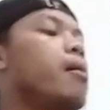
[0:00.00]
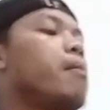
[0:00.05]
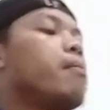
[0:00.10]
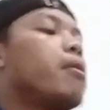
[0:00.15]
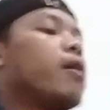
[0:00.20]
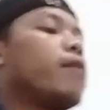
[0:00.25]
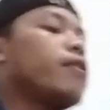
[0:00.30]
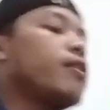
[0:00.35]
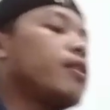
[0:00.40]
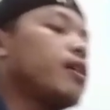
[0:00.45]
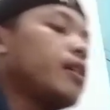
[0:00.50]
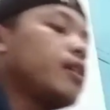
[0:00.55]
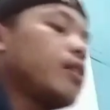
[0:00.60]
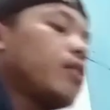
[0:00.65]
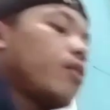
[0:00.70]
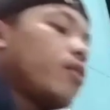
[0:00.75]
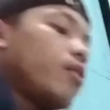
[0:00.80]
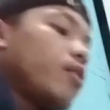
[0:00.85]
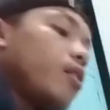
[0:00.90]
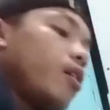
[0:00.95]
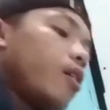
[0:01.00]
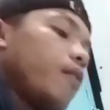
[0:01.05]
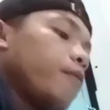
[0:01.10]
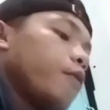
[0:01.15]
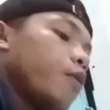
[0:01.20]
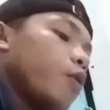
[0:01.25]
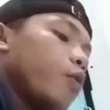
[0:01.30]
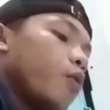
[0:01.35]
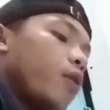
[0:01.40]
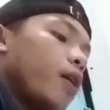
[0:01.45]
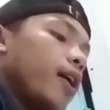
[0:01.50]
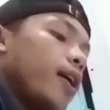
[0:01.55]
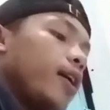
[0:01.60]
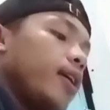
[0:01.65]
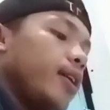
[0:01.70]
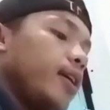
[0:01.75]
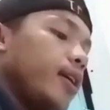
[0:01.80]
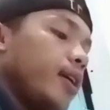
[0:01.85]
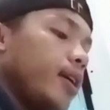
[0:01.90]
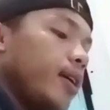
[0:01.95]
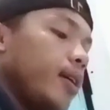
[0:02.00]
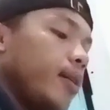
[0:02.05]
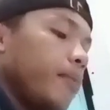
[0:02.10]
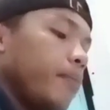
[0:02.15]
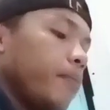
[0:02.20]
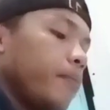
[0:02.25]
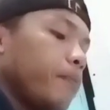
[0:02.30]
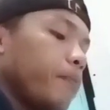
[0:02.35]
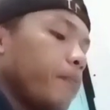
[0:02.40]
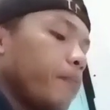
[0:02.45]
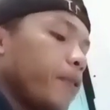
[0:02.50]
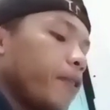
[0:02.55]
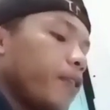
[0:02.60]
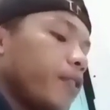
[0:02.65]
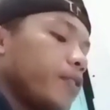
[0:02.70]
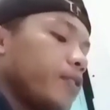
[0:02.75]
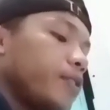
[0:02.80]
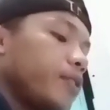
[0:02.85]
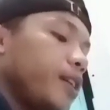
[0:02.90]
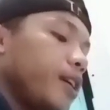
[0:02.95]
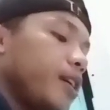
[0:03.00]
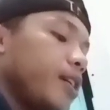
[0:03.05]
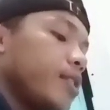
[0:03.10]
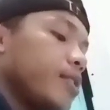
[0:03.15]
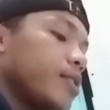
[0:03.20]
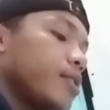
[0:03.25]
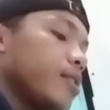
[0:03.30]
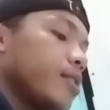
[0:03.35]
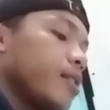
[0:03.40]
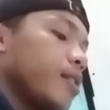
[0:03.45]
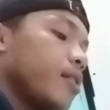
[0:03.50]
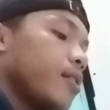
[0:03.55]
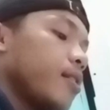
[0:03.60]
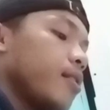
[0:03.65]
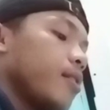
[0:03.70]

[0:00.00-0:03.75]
Proven record of winning verdicts,